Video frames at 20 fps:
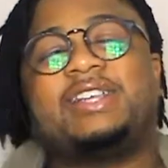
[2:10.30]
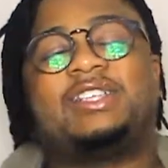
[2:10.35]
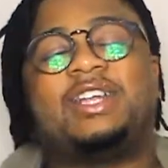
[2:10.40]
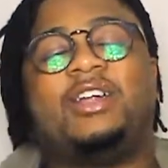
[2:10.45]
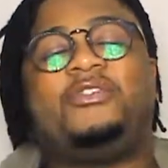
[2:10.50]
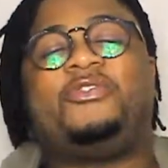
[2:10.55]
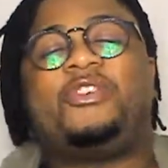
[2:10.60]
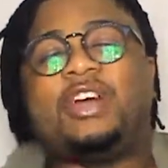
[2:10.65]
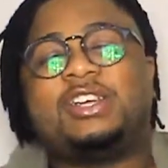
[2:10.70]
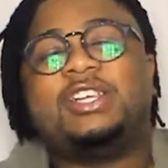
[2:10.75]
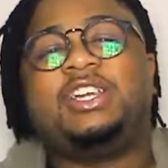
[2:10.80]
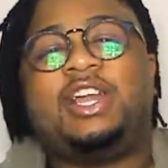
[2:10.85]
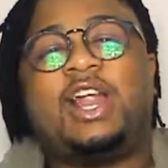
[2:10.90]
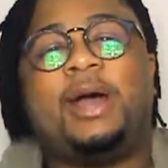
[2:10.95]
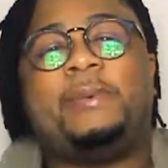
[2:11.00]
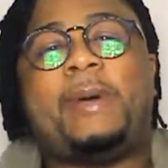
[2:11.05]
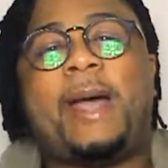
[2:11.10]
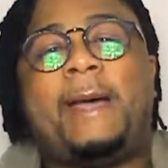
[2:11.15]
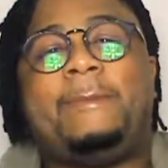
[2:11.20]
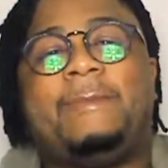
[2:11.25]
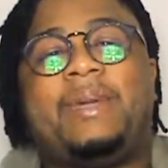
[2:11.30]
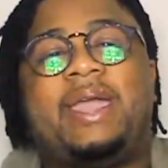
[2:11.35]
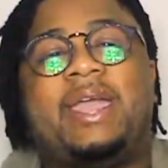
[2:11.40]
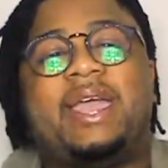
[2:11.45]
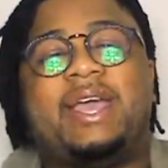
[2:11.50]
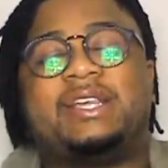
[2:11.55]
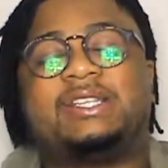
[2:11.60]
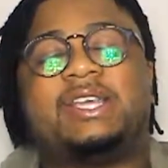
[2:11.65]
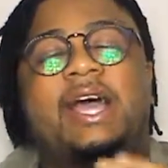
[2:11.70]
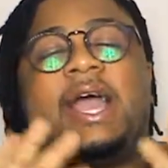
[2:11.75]
So the first thing you know about
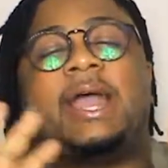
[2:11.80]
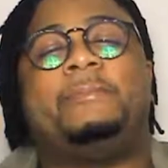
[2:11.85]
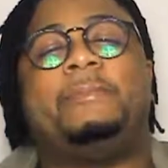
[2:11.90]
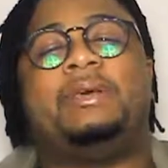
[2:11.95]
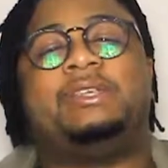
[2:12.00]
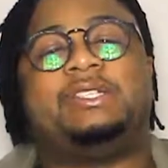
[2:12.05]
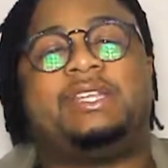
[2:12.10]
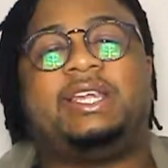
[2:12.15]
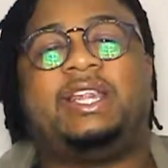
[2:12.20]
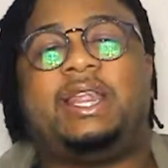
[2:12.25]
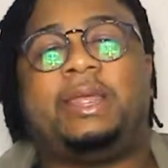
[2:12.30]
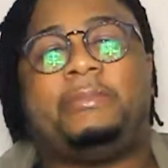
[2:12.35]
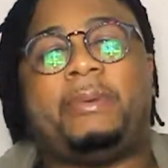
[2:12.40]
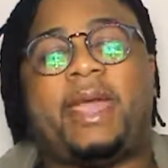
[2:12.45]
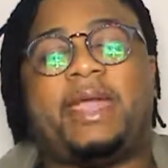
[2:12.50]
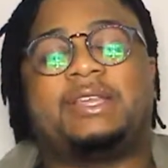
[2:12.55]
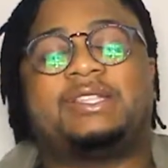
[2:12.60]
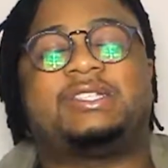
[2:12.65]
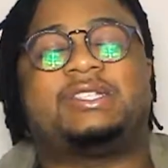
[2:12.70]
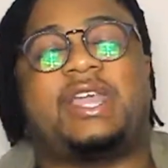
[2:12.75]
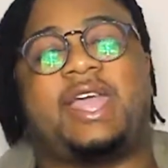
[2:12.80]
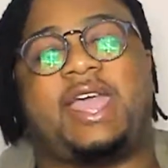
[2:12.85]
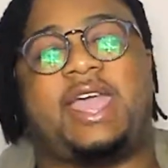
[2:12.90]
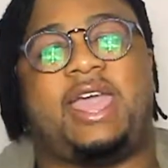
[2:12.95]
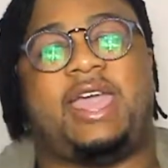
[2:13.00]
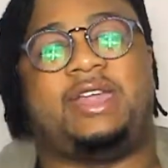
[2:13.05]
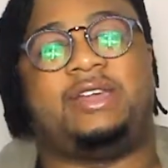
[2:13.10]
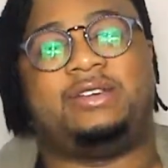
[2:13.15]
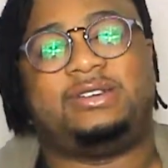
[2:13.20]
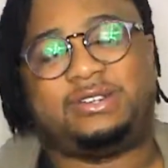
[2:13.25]
me is I'm a Zealia Banks
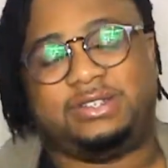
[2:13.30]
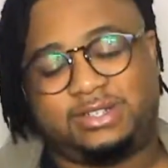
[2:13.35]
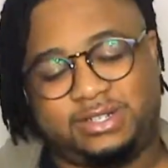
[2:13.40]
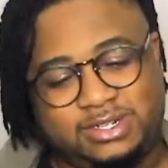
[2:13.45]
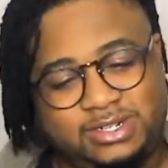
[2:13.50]
stan.